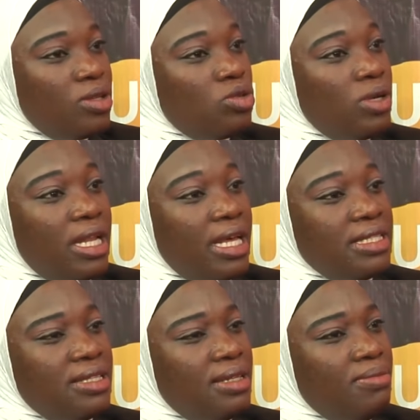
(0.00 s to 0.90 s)
So it
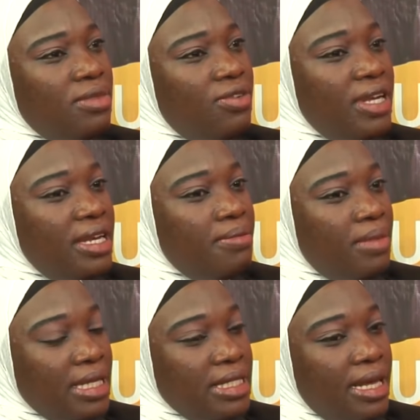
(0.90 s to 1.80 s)
doesn't really
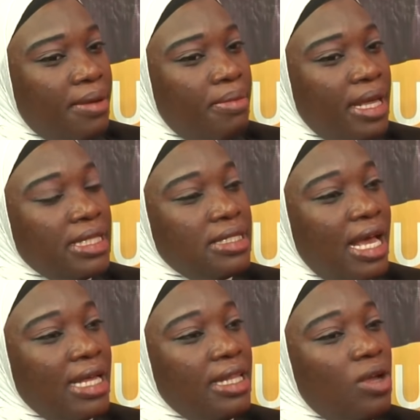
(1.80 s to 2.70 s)
matter. But
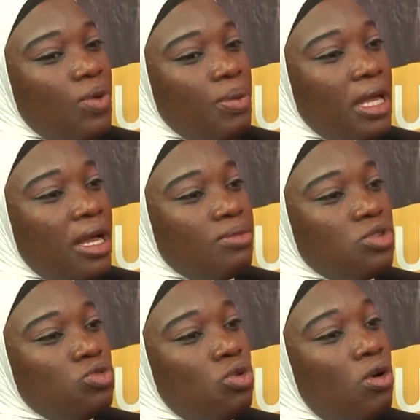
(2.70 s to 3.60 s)
I think we become
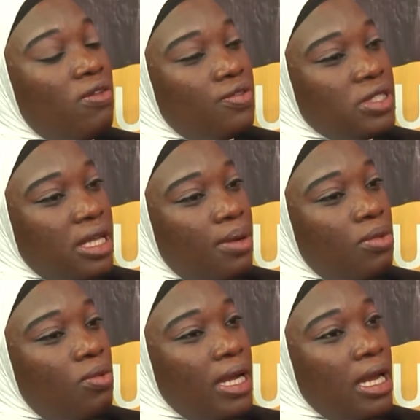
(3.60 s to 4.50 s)
too
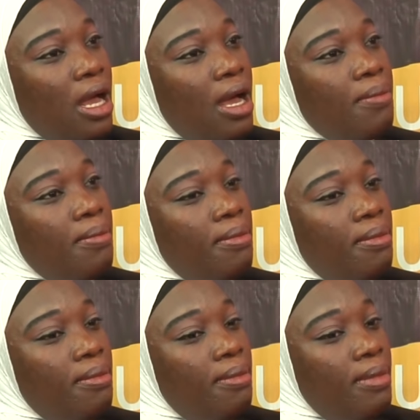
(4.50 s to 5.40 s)
comfortable when our
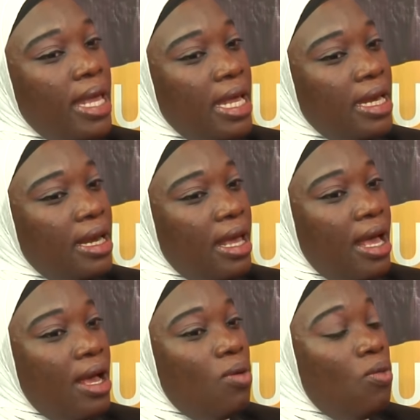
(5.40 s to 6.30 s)
men
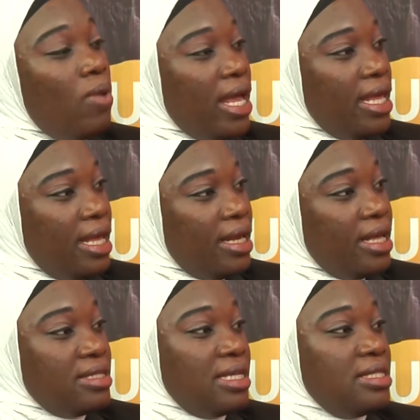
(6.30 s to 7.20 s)
are working
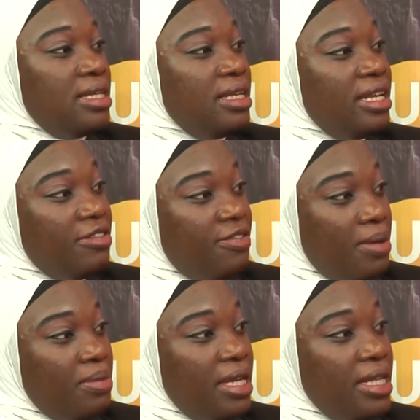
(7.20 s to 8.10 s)
and sustaining the
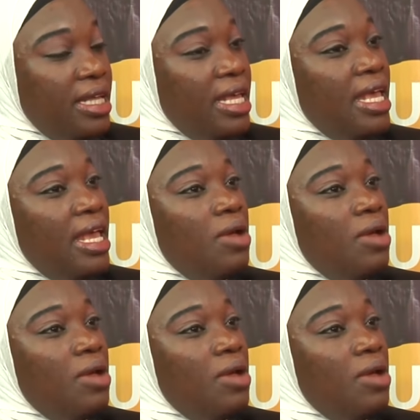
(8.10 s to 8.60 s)
family, mm.